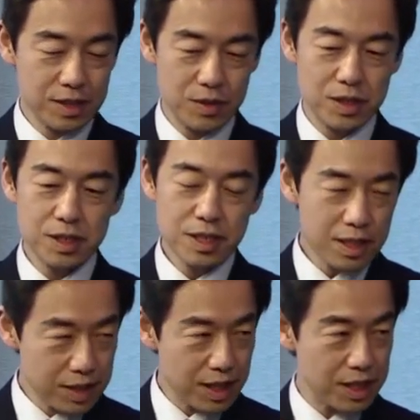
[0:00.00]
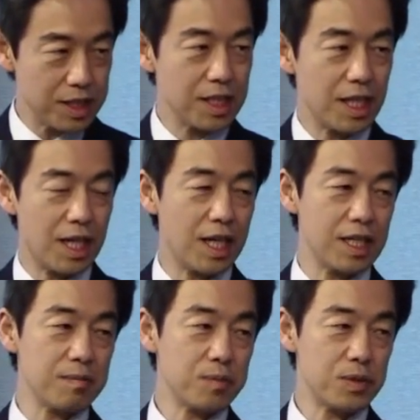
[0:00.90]
So these are really uh,
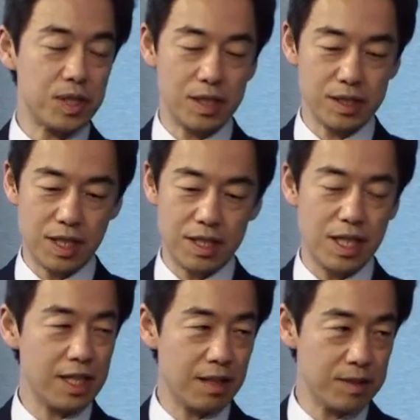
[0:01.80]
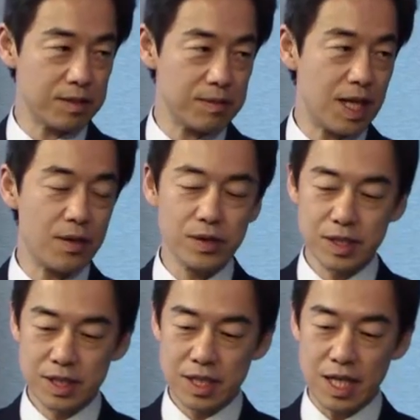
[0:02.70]
important uh, dynamics now
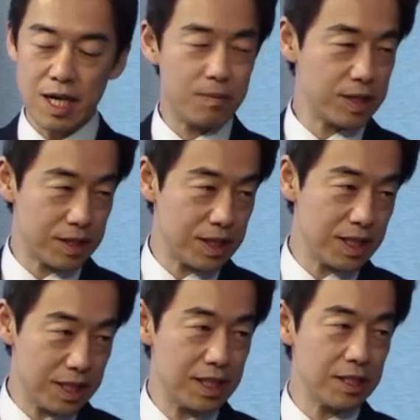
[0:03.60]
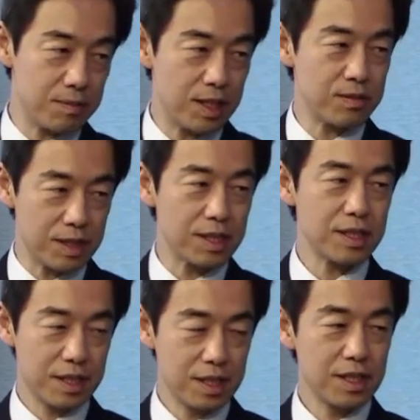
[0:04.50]
uh, happening in, in the Pacific.
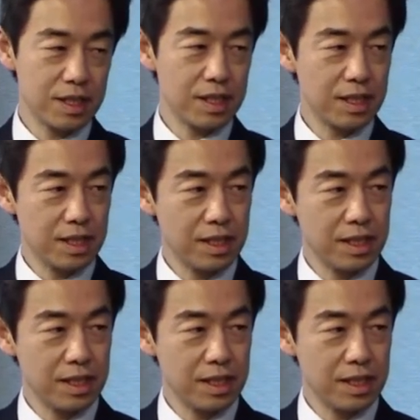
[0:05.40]
Yeah, I very